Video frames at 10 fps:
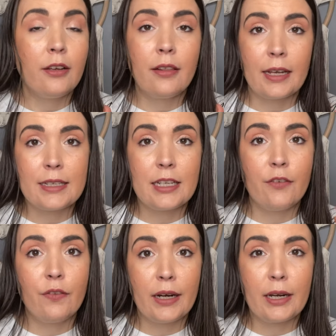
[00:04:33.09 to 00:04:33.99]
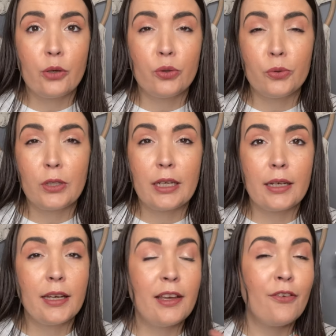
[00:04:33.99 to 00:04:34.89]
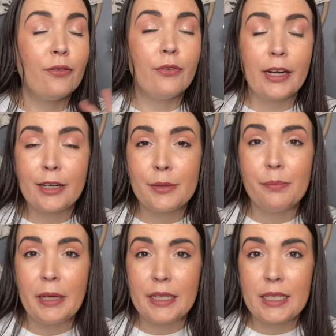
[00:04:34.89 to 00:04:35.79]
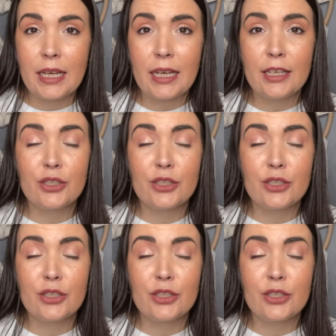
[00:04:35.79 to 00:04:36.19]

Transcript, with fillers: Like I said, very cooling, very minty.